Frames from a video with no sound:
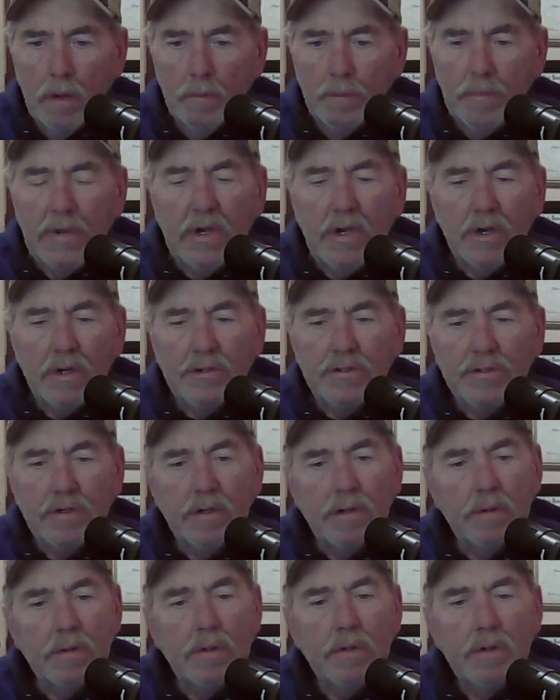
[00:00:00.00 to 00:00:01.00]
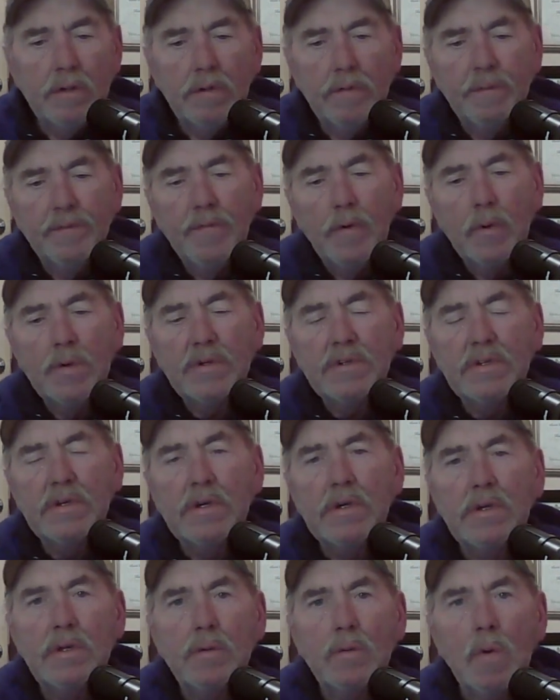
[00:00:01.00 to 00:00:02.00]
Because you're you're focusing
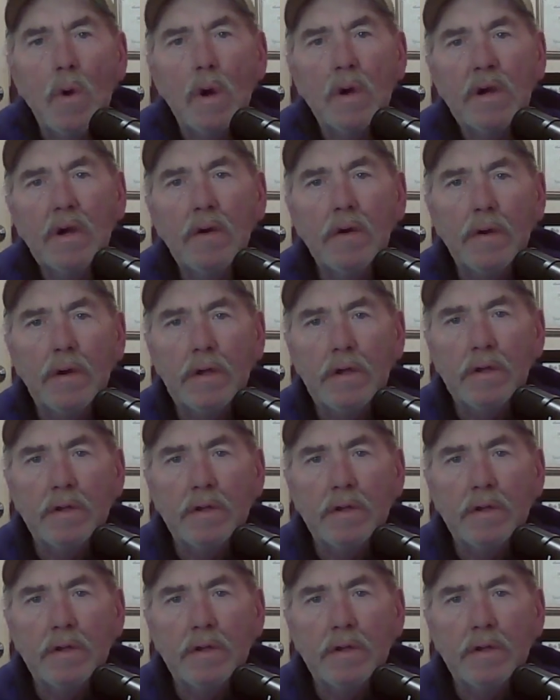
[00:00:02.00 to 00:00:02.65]
in the wrong area.